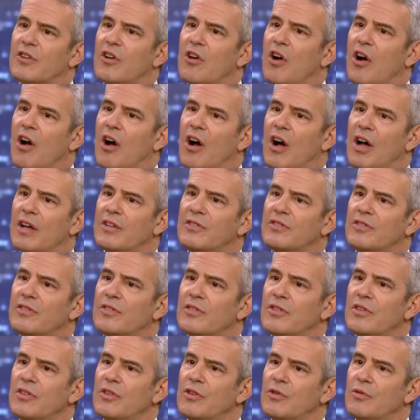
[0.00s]
cause
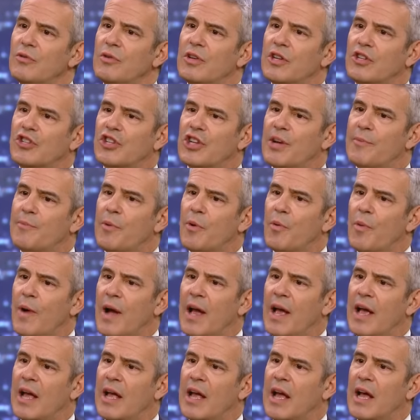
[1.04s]
you to chip
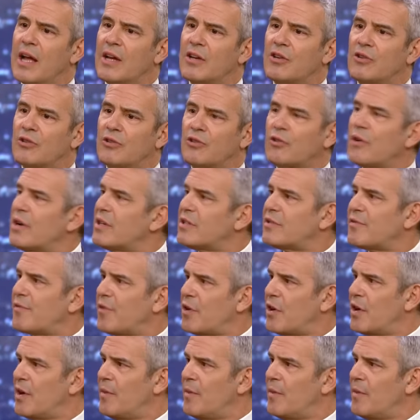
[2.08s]
away at your trust for